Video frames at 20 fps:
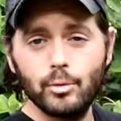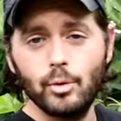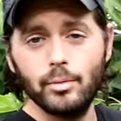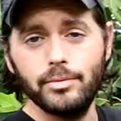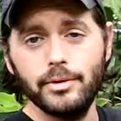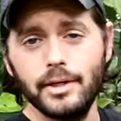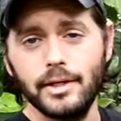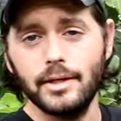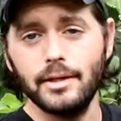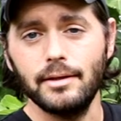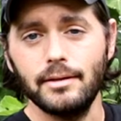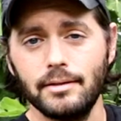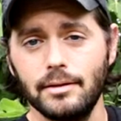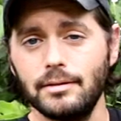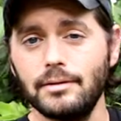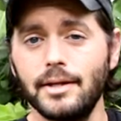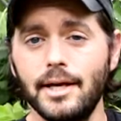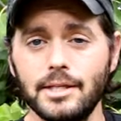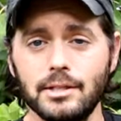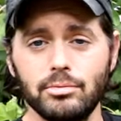we'll be,
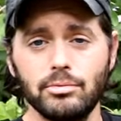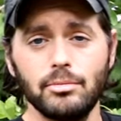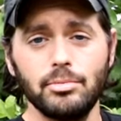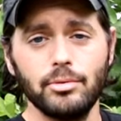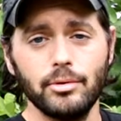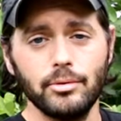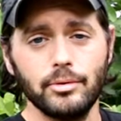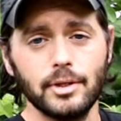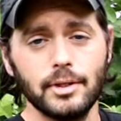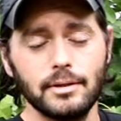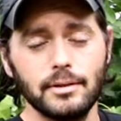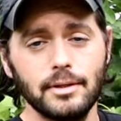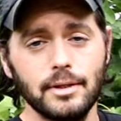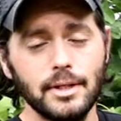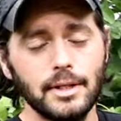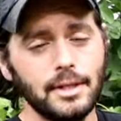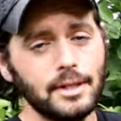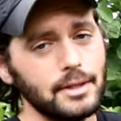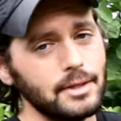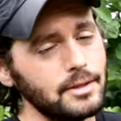the less we prune it.
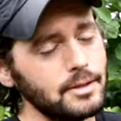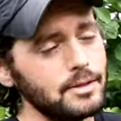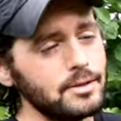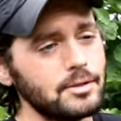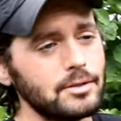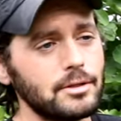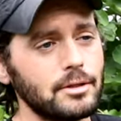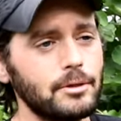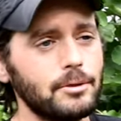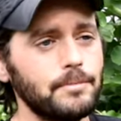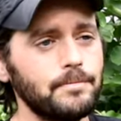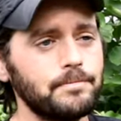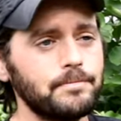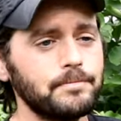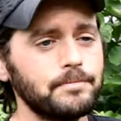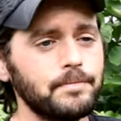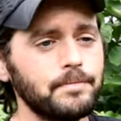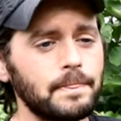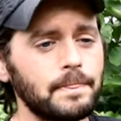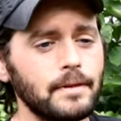So
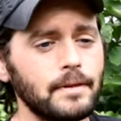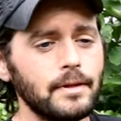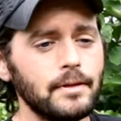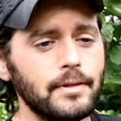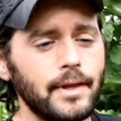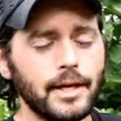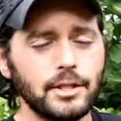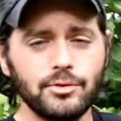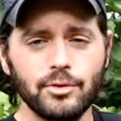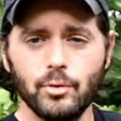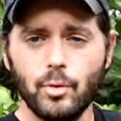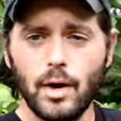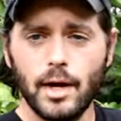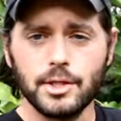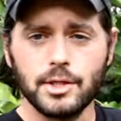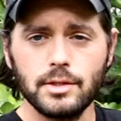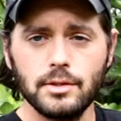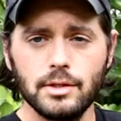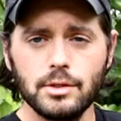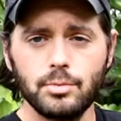thanks for
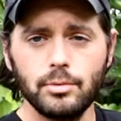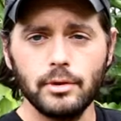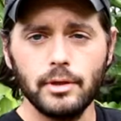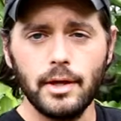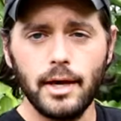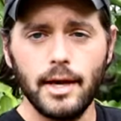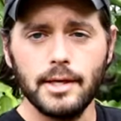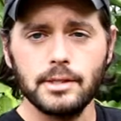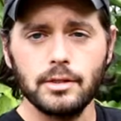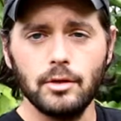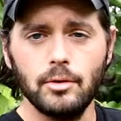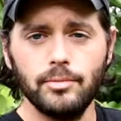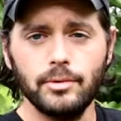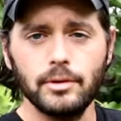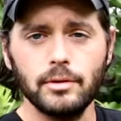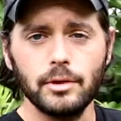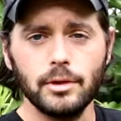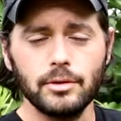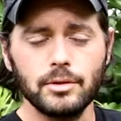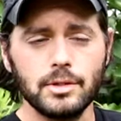watching this one, guys. I hope you
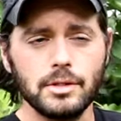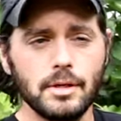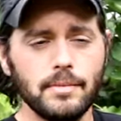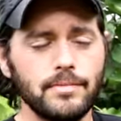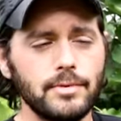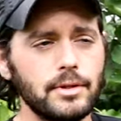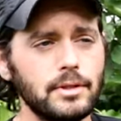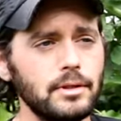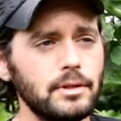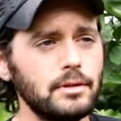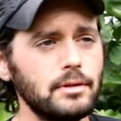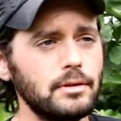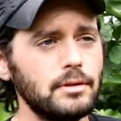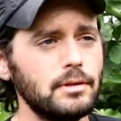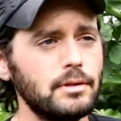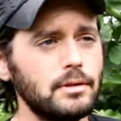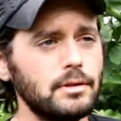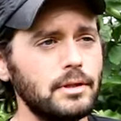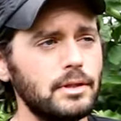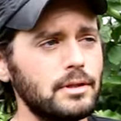learned something.
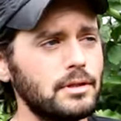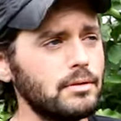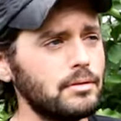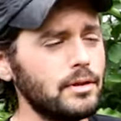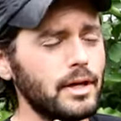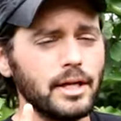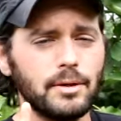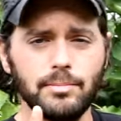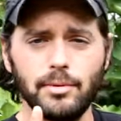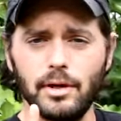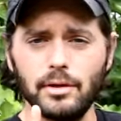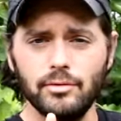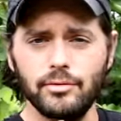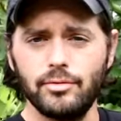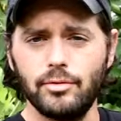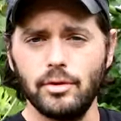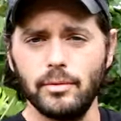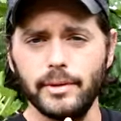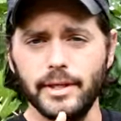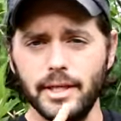Hit the like button
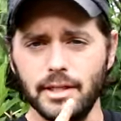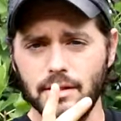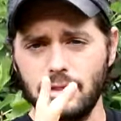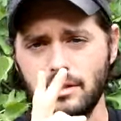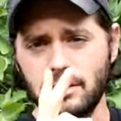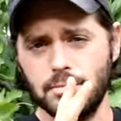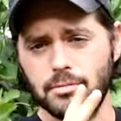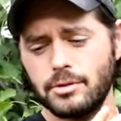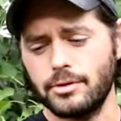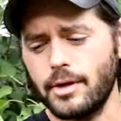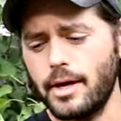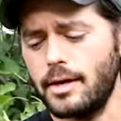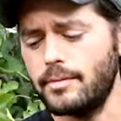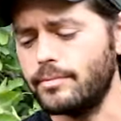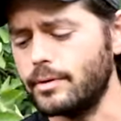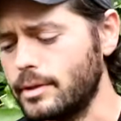for me, hit the subscribe